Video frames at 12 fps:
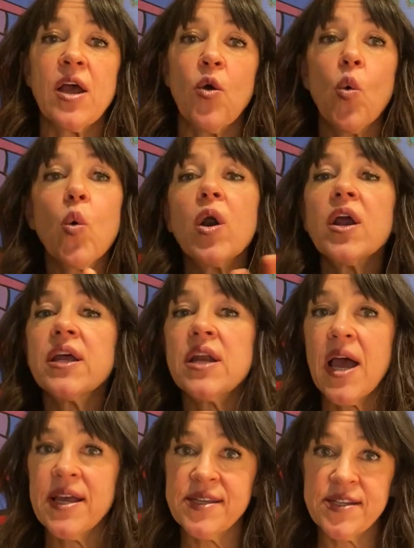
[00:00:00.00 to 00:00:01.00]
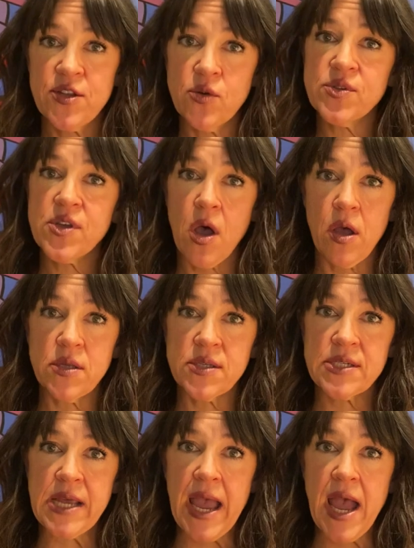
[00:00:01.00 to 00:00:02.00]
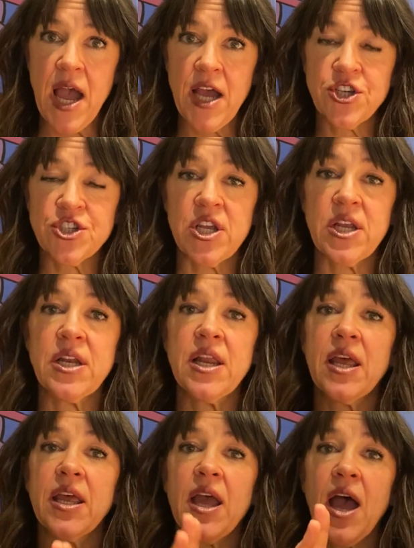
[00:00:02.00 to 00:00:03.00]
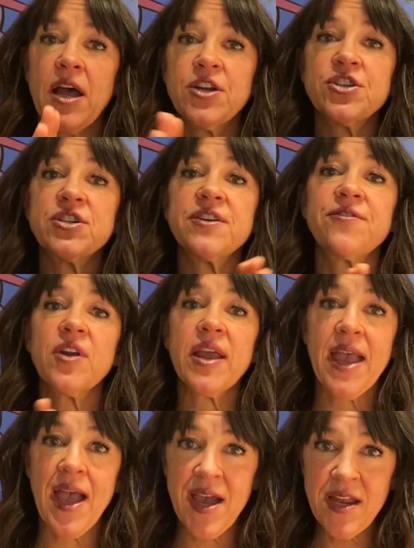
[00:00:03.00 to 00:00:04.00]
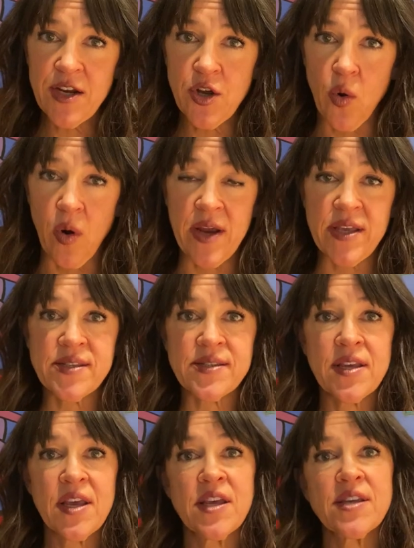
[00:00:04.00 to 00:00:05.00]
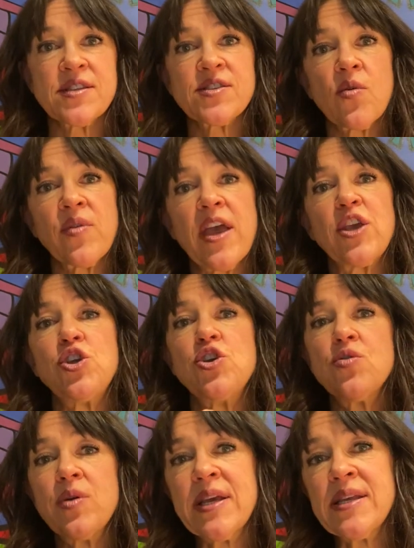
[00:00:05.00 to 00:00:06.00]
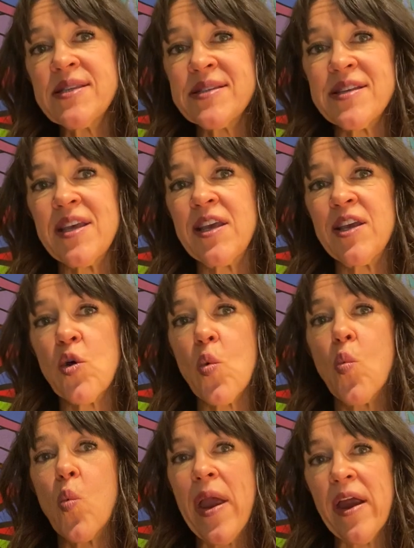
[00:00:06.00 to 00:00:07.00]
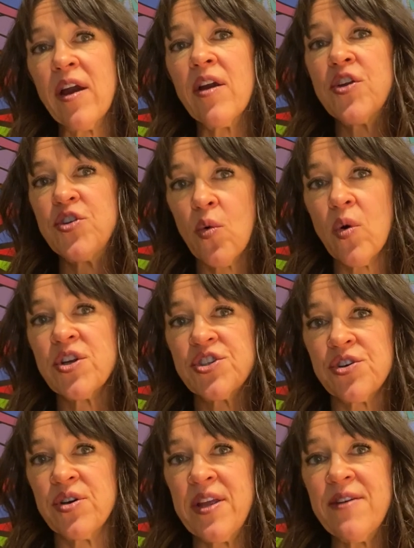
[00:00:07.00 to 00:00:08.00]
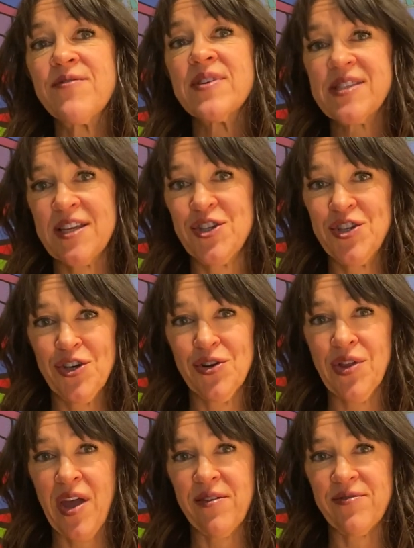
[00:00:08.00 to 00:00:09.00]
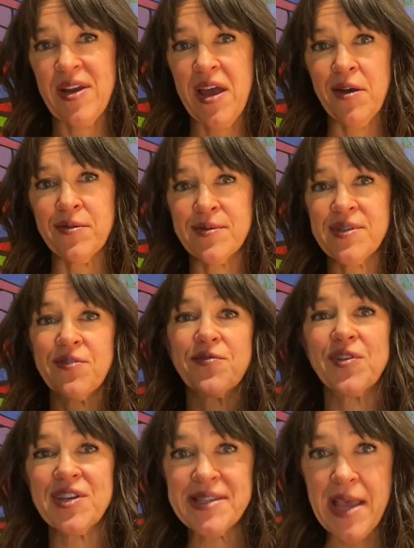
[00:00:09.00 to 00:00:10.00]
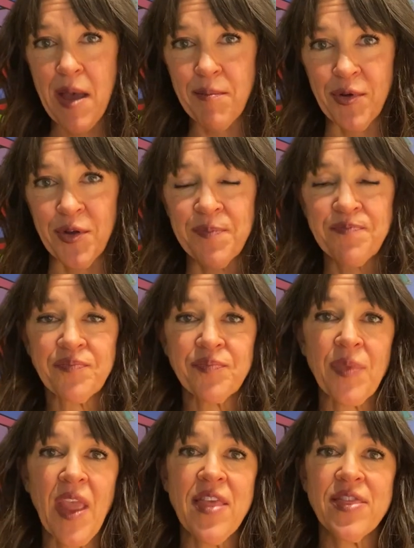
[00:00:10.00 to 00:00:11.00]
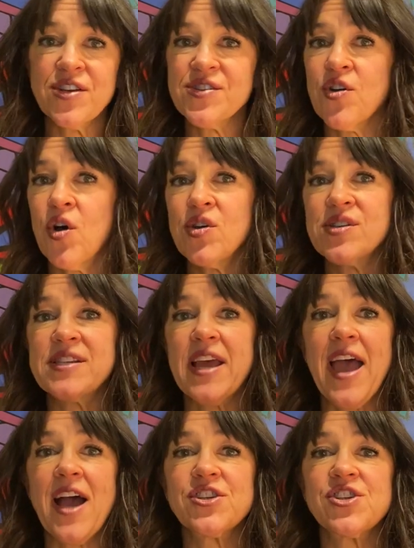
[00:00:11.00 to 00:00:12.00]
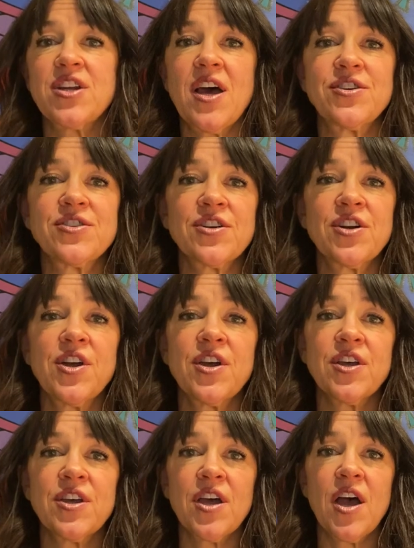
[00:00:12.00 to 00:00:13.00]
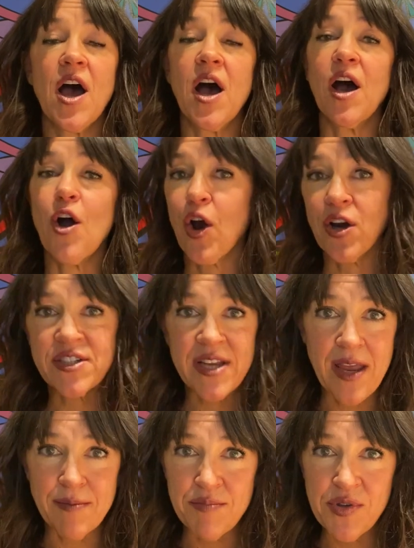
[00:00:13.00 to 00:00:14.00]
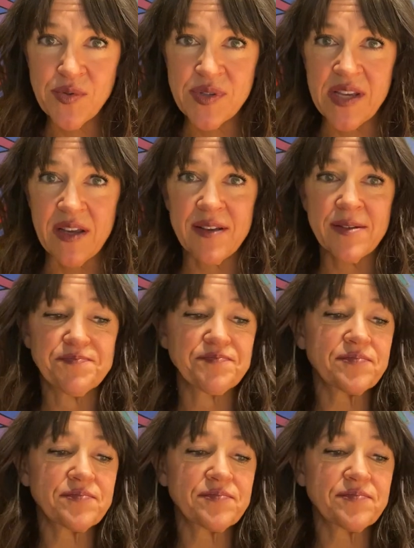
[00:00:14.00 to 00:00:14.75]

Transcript: organized those calls to action under different categories so that you can see where your journey fits into your life now. So for example, there's calls to action under art and music,